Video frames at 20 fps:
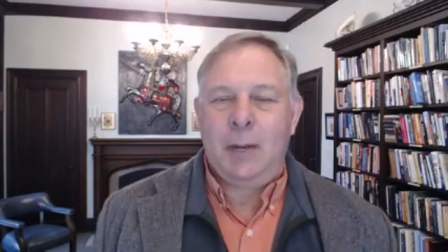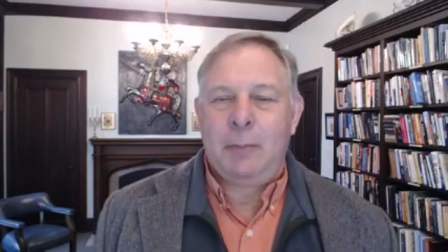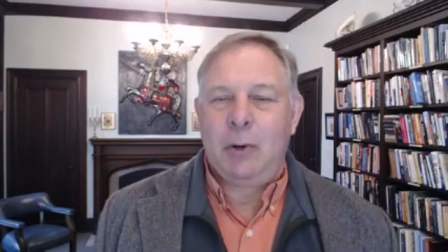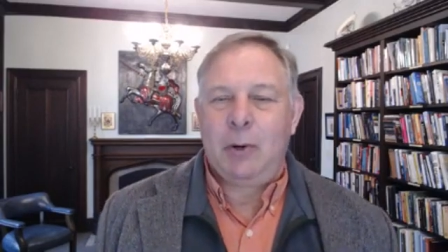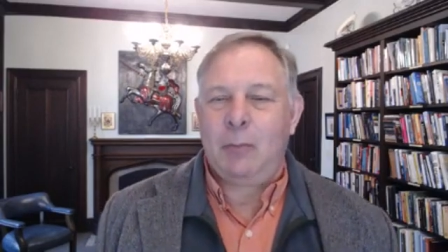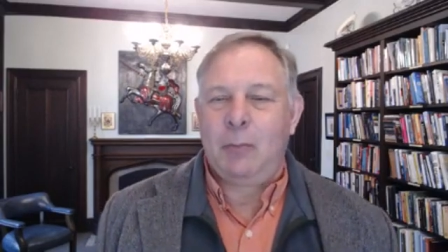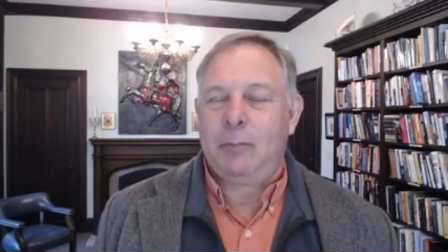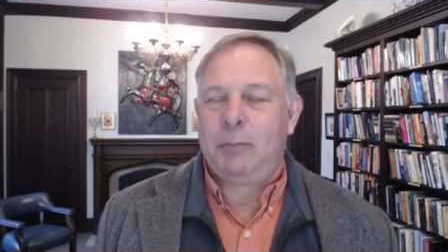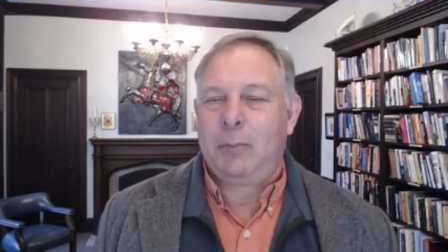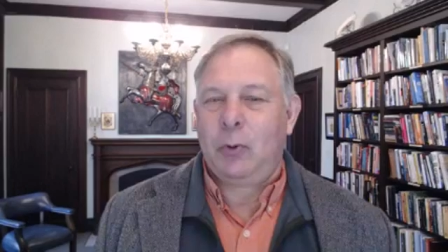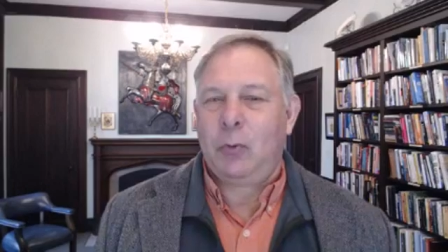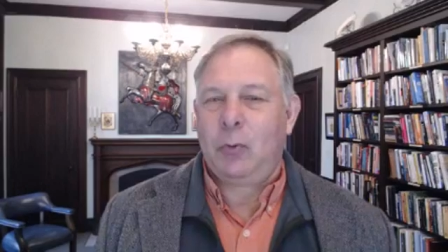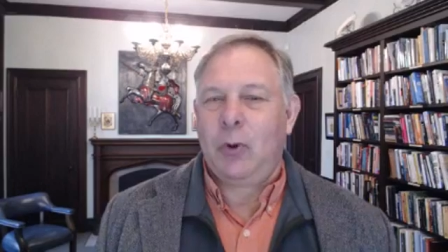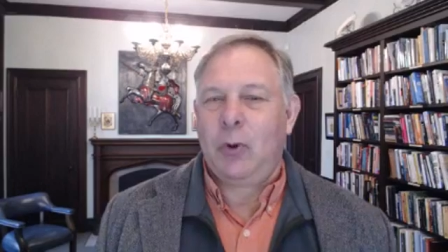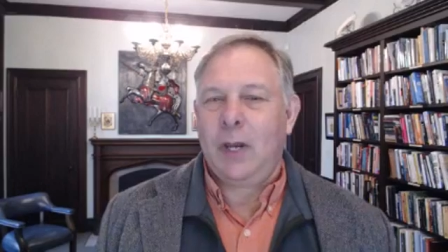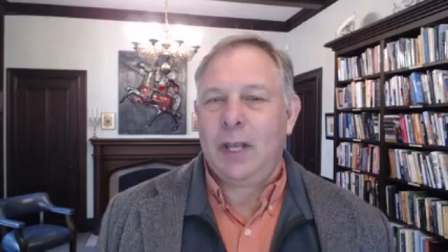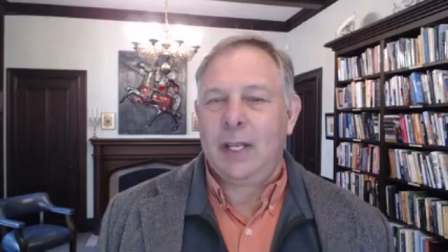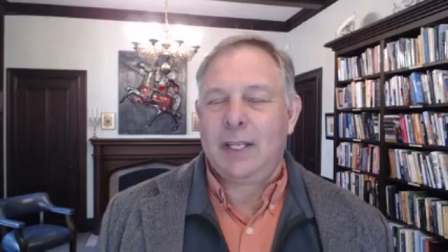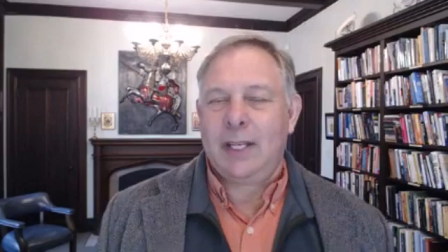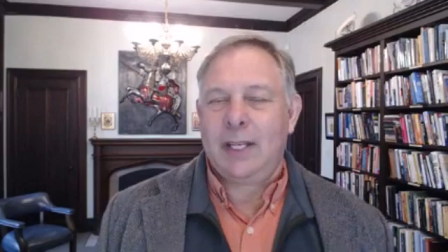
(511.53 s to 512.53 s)
but
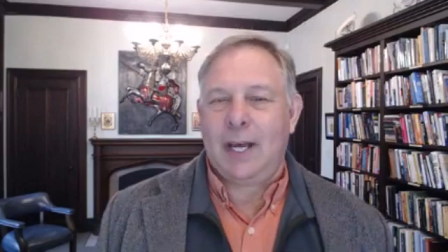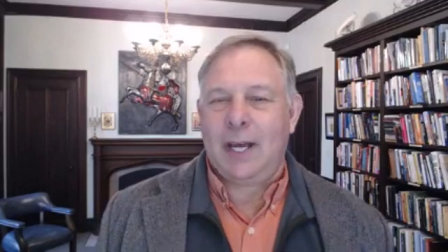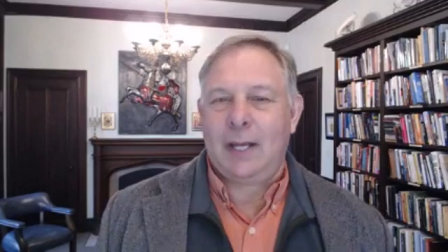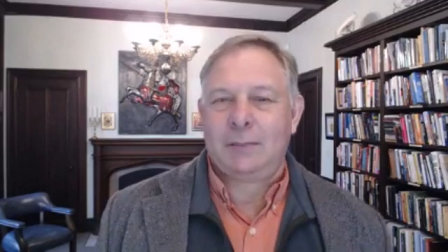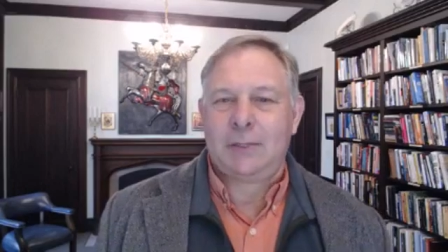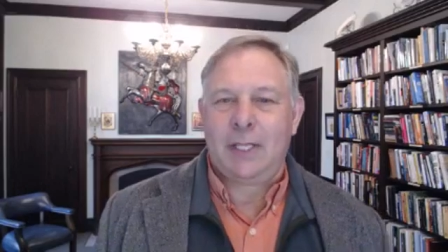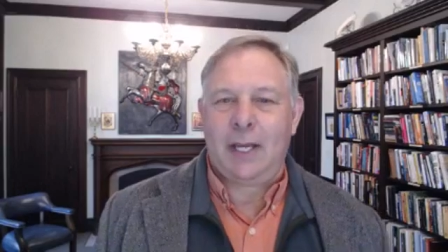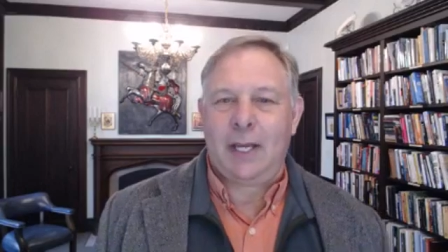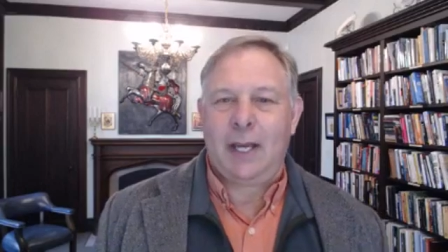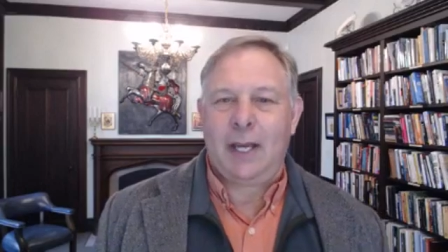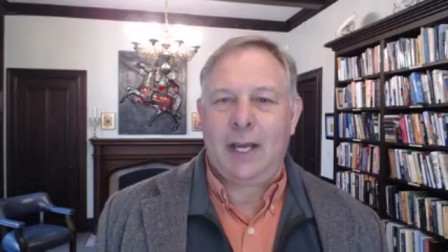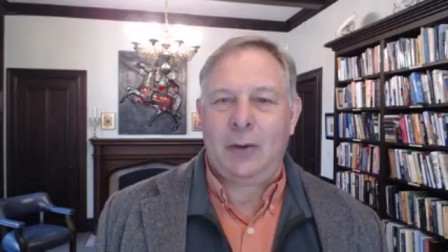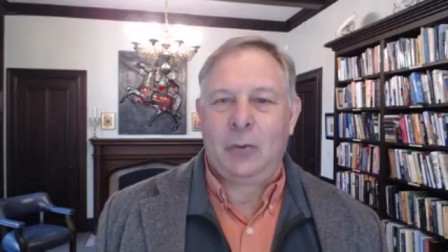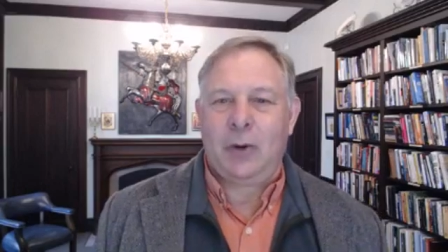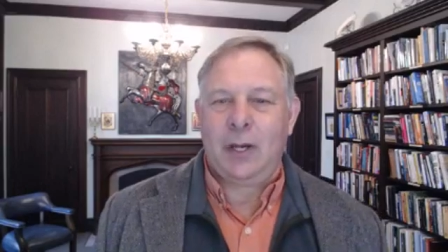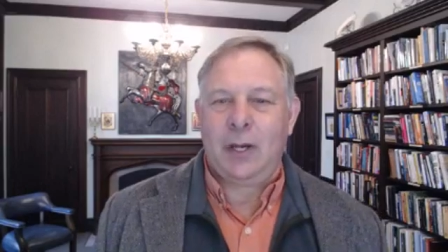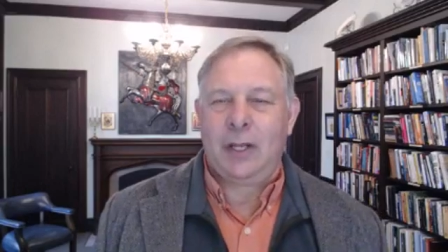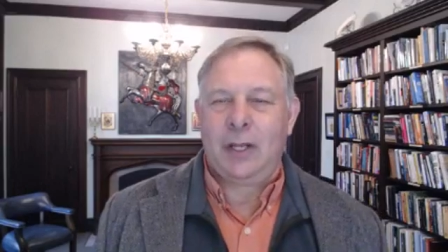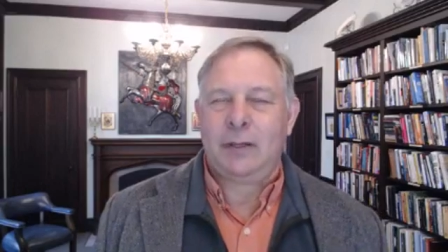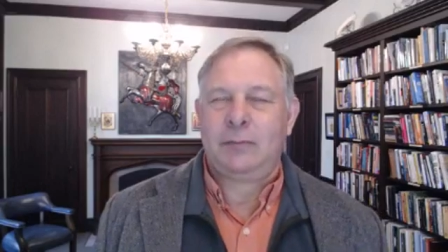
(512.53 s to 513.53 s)
one of the times I
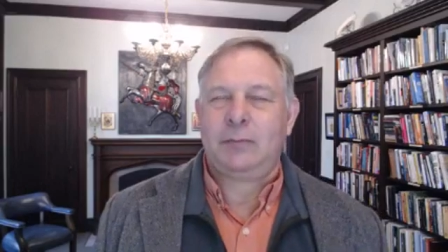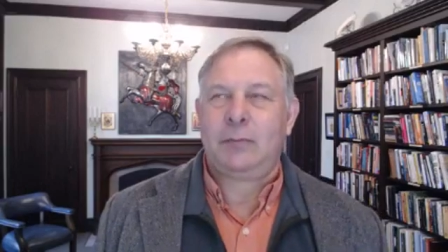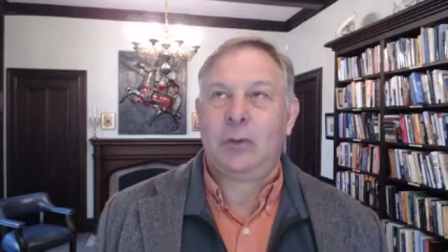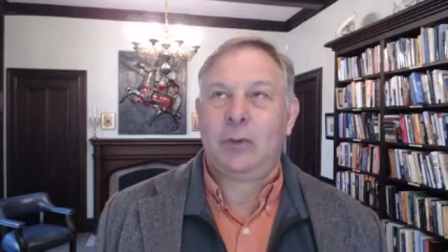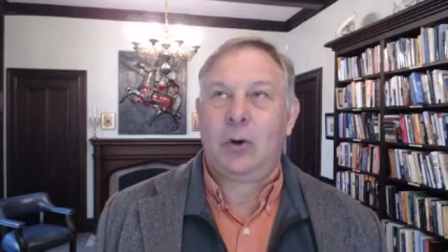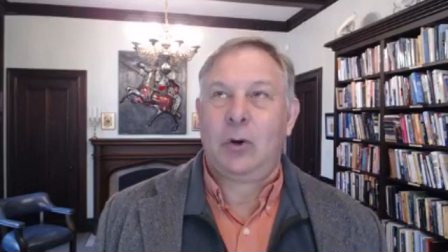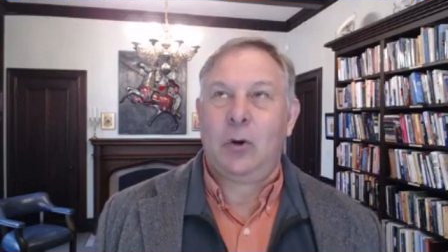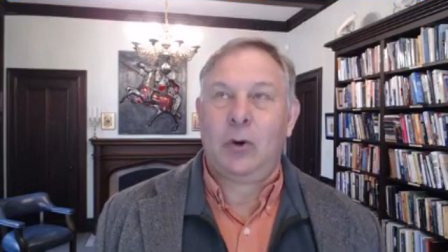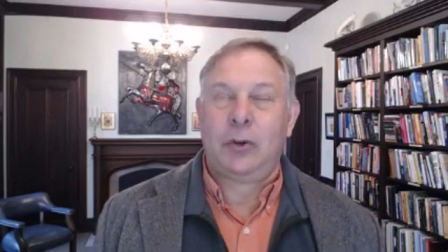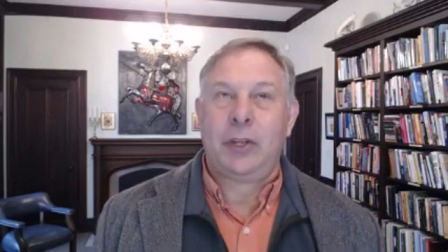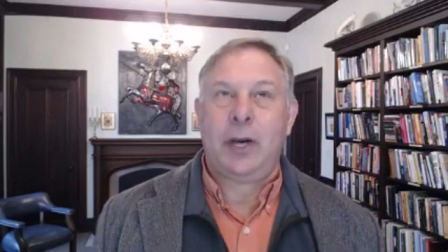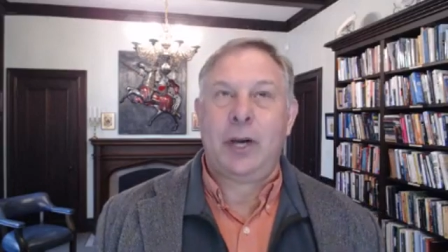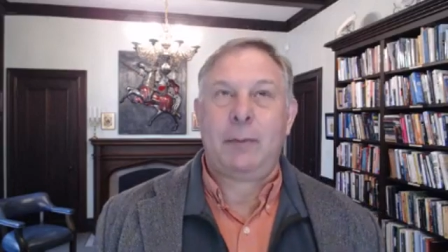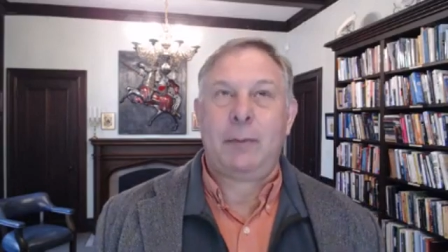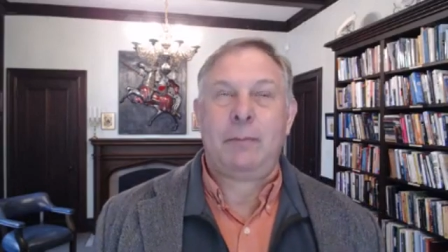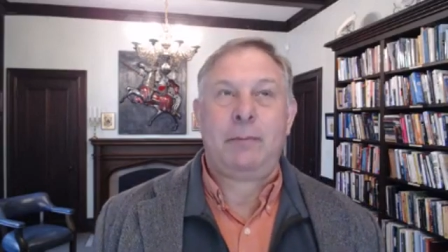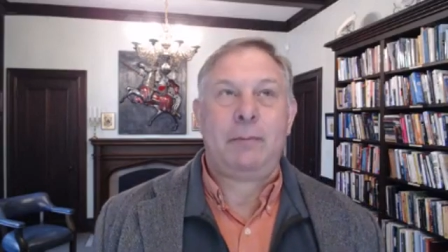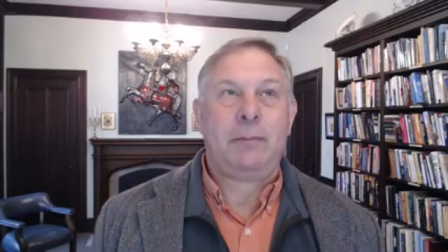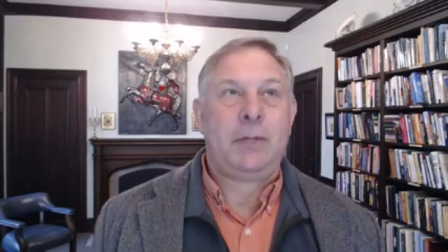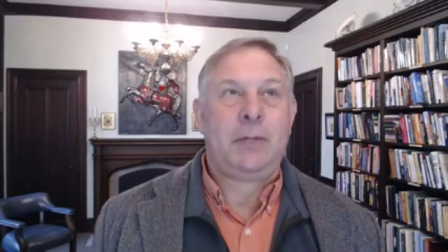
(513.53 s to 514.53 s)
want to hold
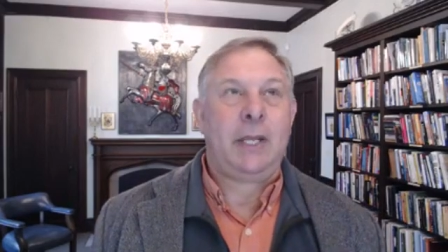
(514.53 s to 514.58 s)
up